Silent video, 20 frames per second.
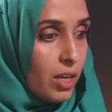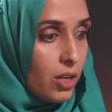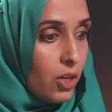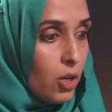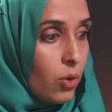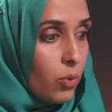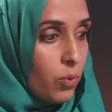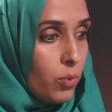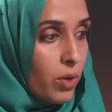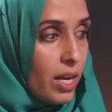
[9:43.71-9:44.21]
you
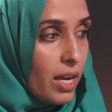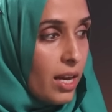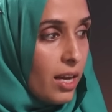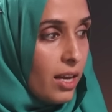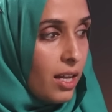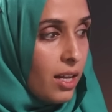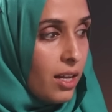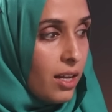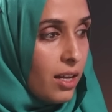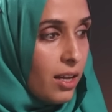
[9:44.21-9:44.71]
know,
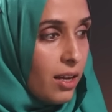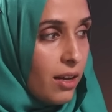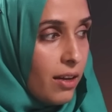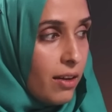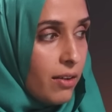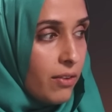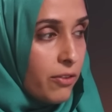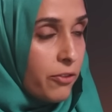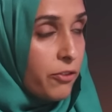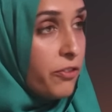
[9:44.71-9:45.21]

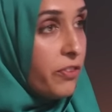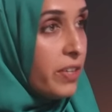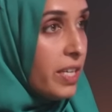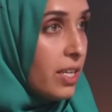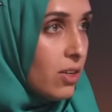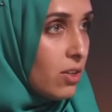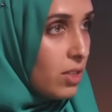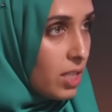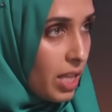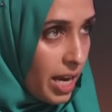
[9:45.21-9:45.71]

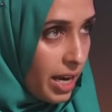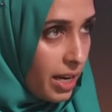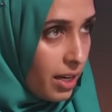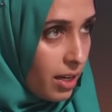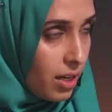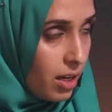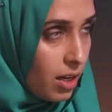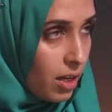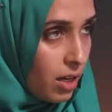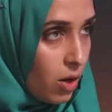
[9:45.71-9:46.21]
feel
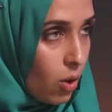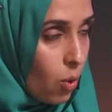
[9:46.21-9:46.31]
like